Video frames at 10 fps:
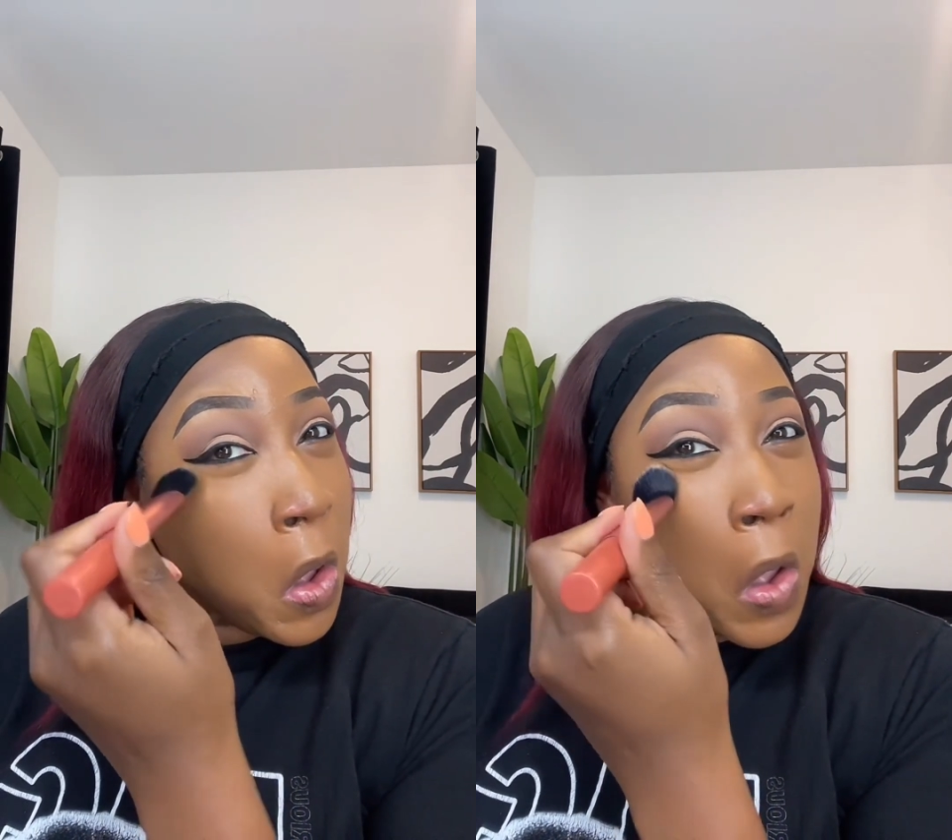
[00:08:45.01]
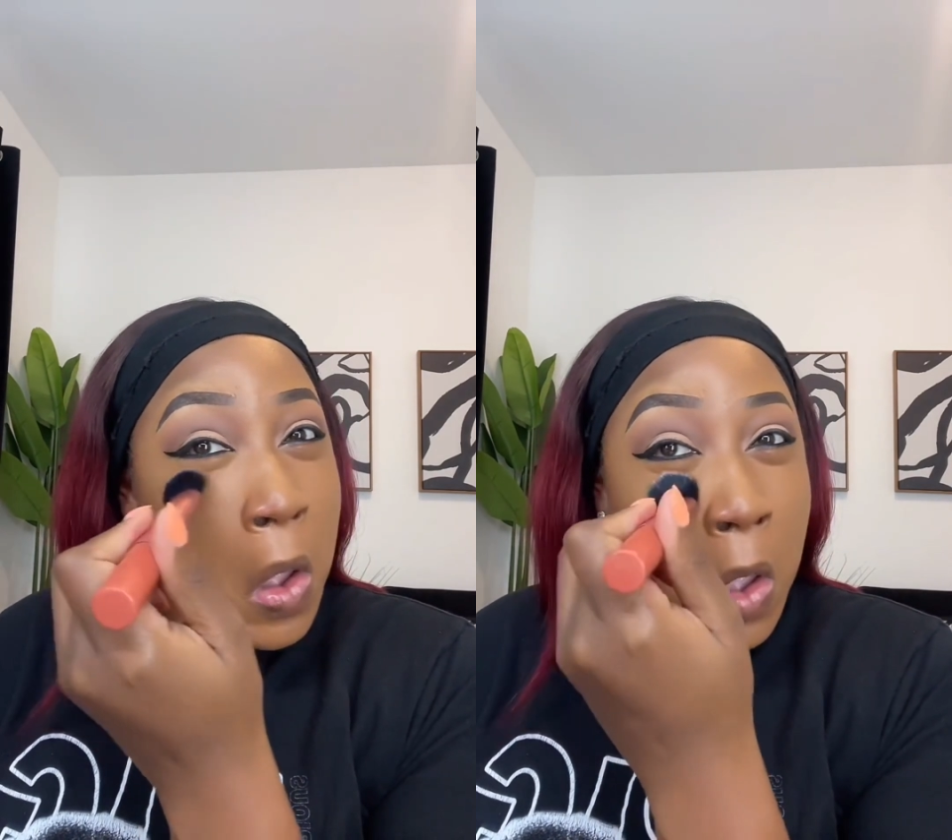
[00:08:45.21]

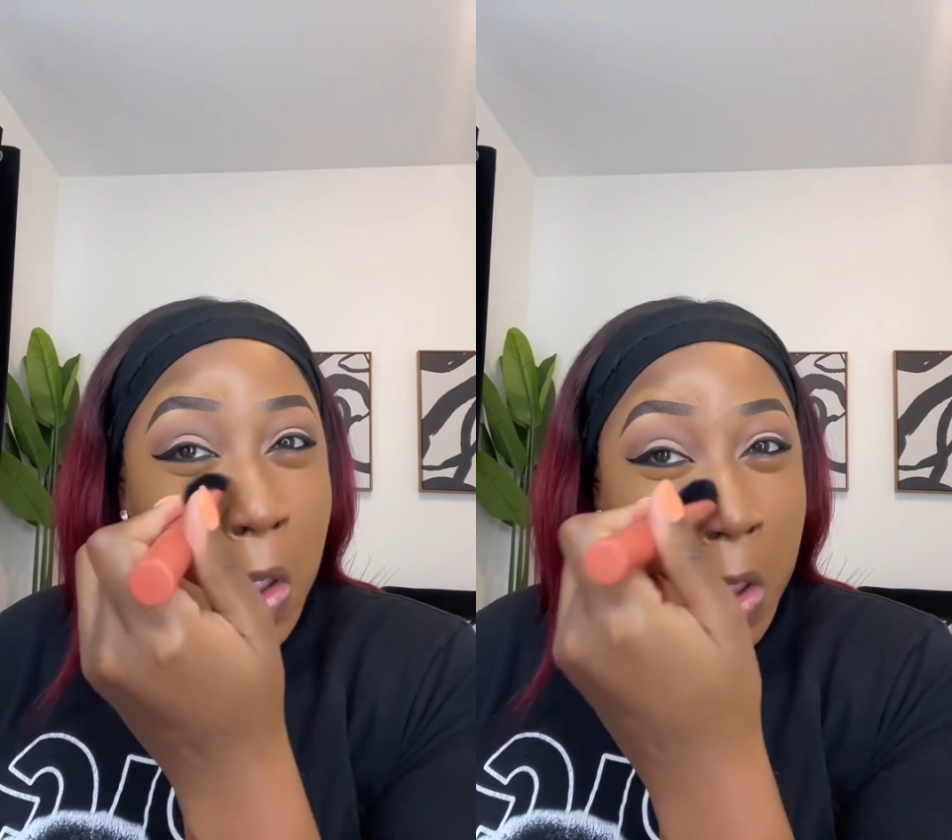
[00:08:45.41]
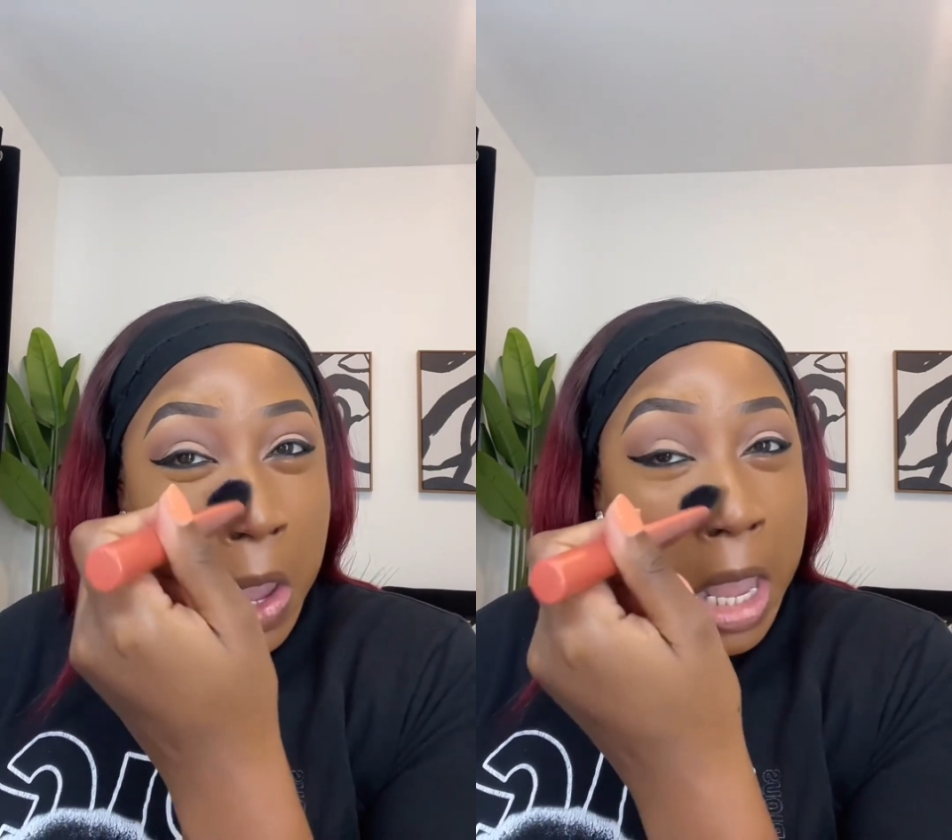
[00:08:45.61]

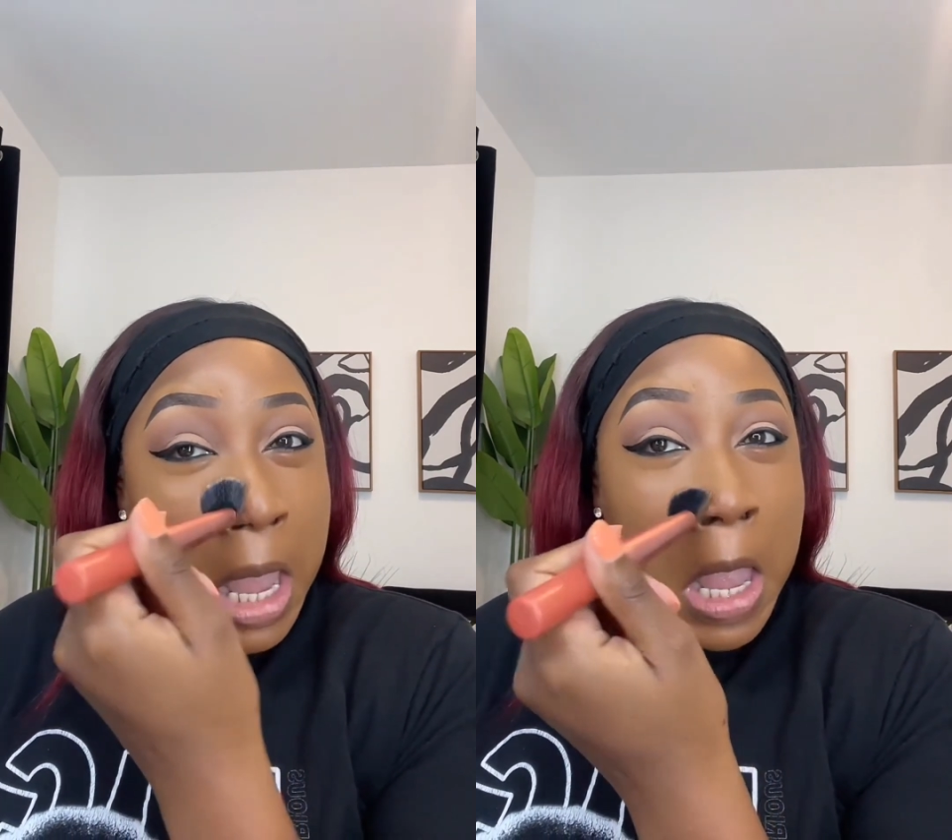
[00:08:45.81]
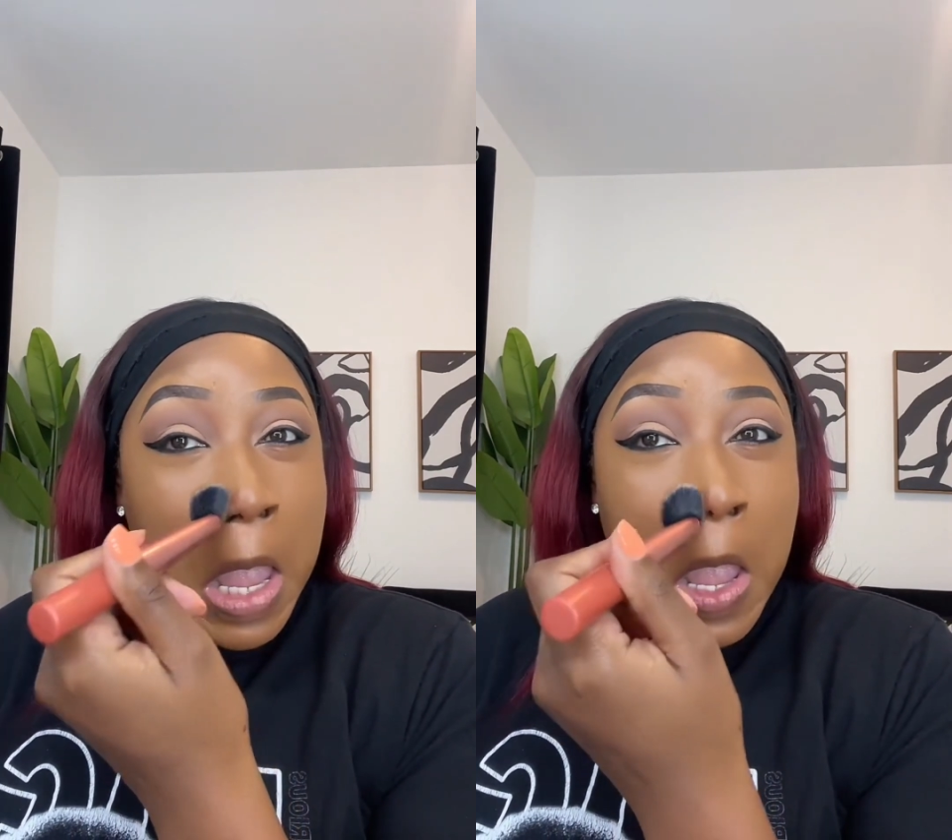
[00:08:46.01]
Definitely love
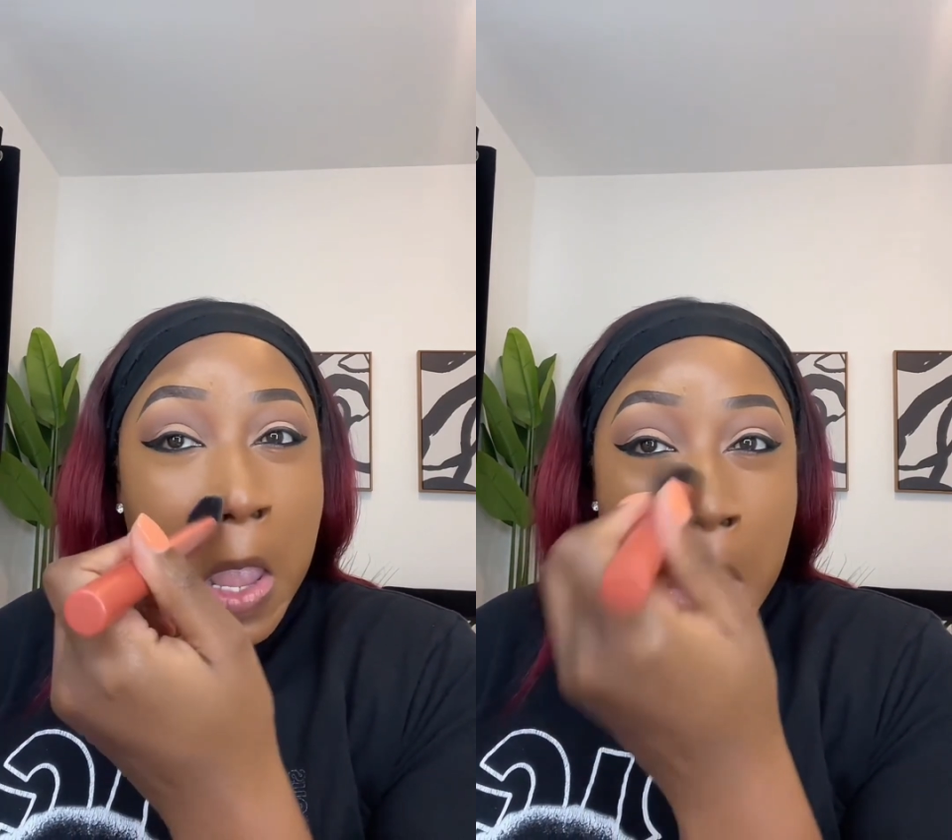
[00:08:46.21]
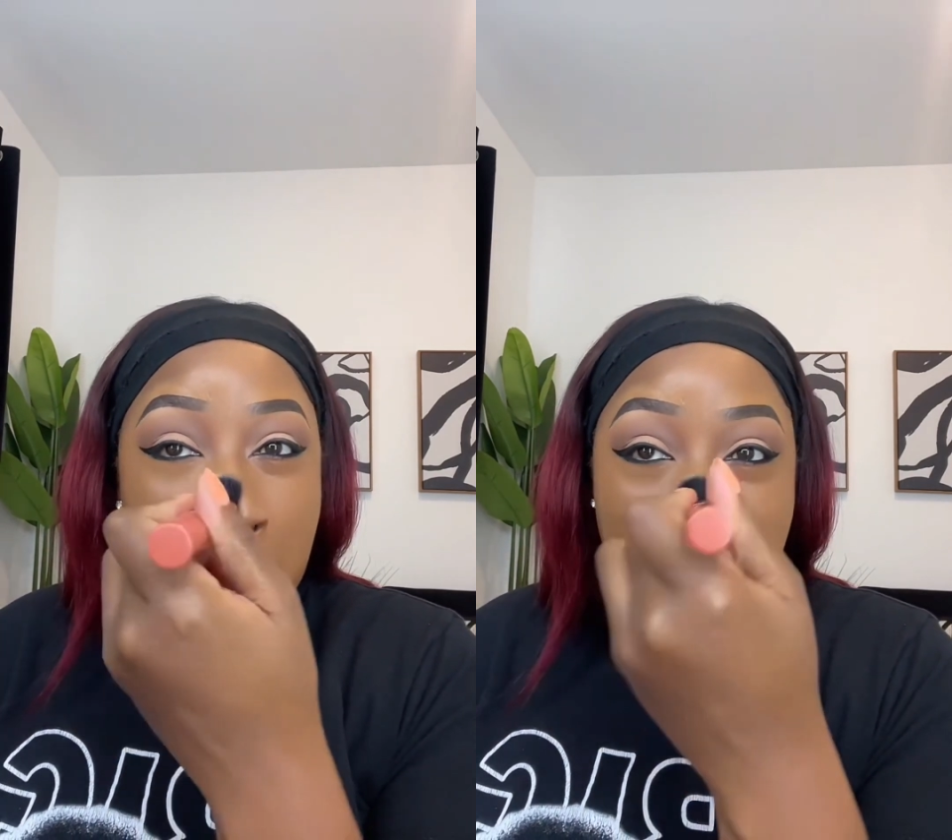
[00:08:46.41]
this
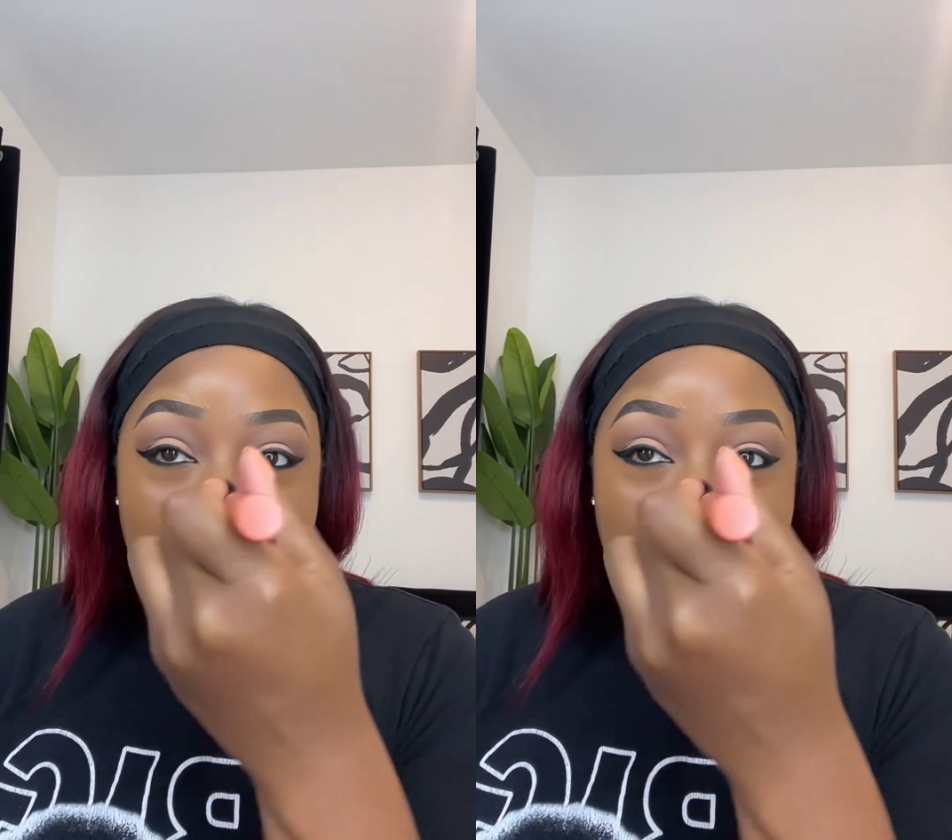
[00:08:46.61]
foundation.